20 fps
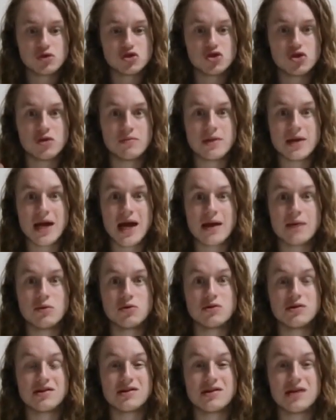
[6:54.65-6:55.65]
to be
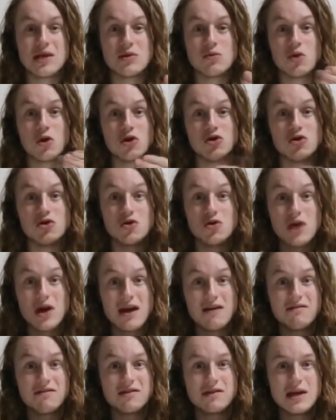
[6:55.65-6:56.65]
able to see what you
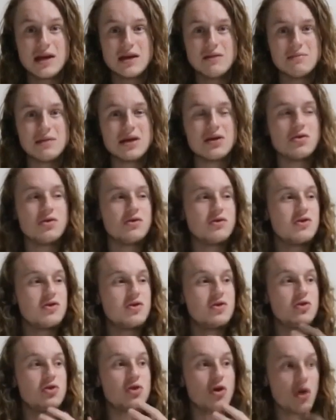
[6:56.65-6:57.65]
have seen, because
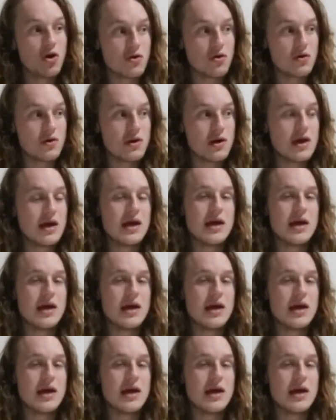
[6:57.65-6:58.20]
you know